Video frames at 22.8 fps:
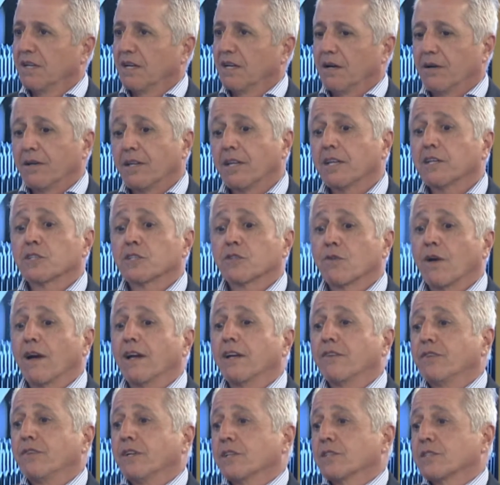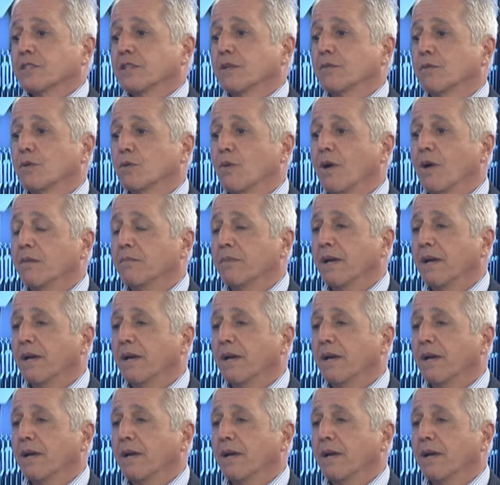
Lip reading: I think it's great if you can stick with one